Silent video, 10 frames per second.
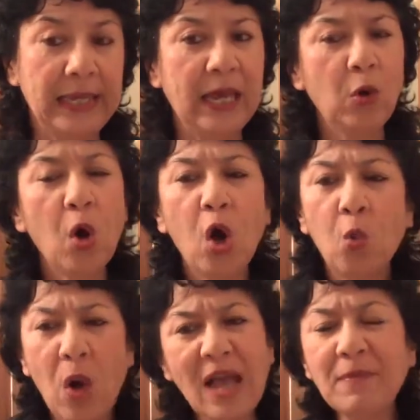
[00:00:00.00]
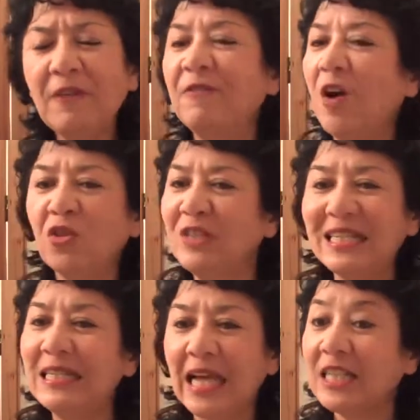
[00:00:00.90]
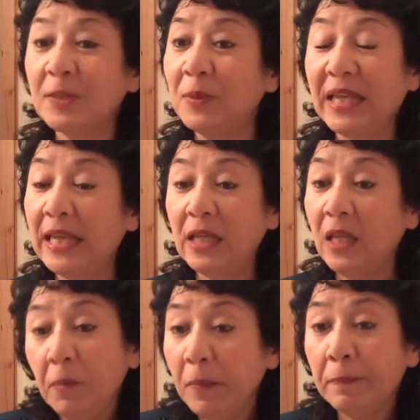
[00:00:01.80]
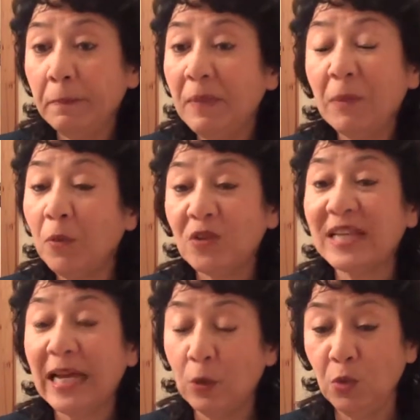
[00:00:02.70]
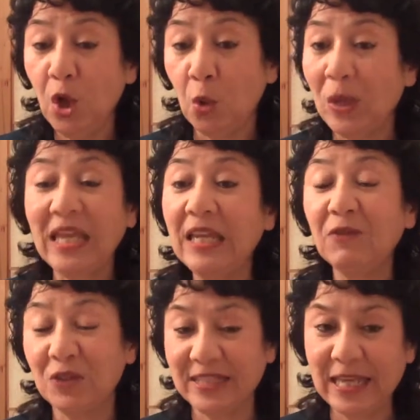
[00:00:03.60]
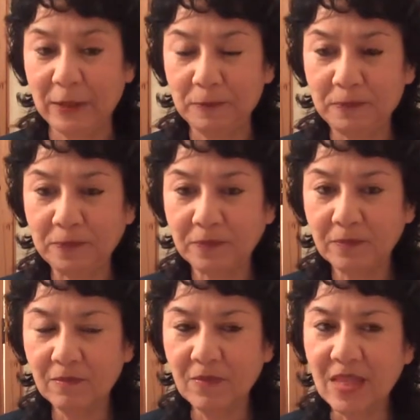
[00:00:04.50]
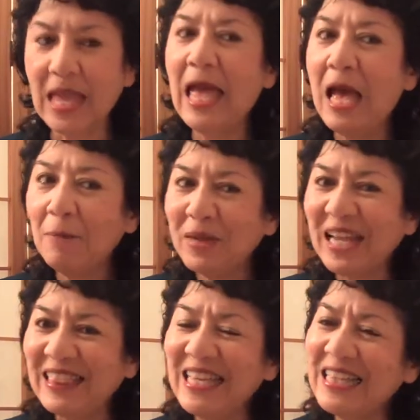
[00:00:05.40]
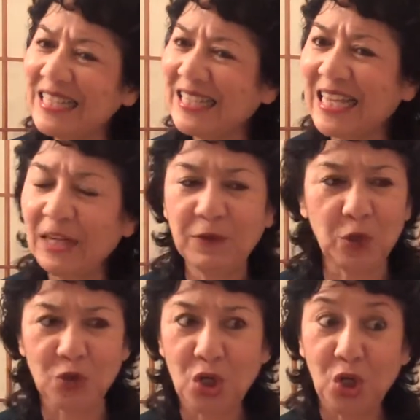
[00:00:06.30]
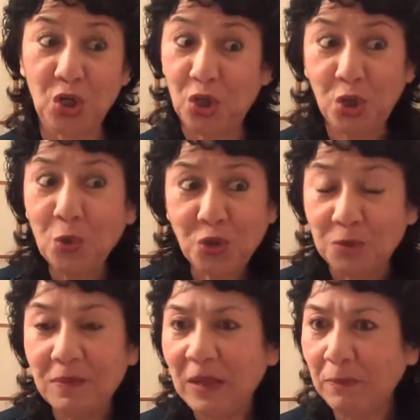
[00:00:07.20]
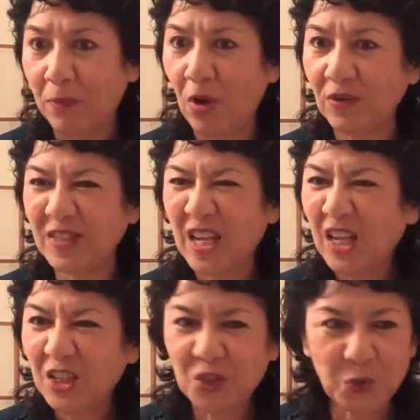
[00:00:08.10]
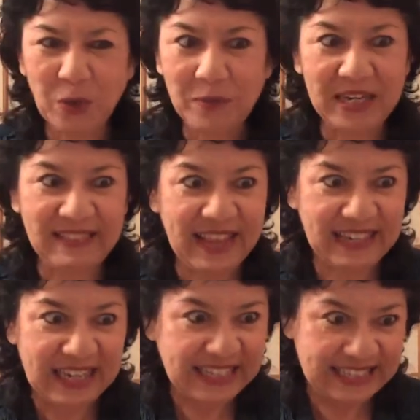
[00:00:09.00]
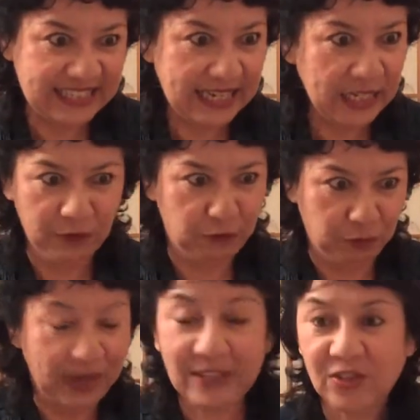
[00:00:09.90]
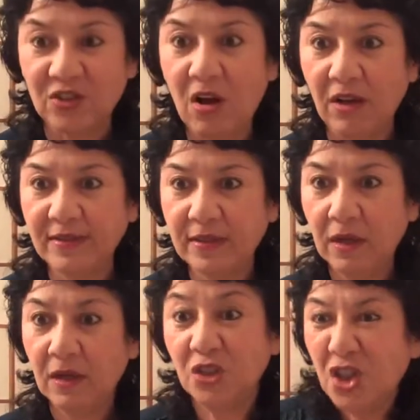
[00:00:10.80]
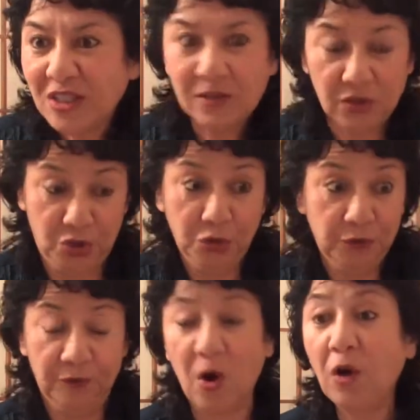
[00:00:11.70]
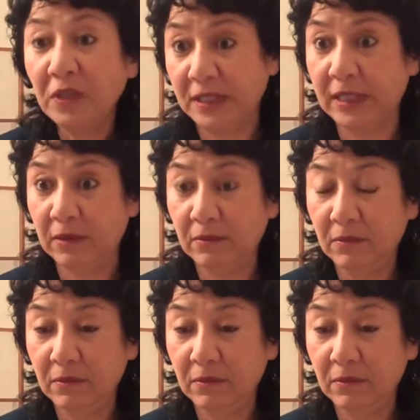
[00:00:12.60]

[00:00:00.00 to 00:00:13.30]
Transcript: Now, why my father didn't like spaghetti and meatballs, I don't know. He never said. But I think the sight of those huge meatballs swimming in that sea of red sauce just looked too foreign to him.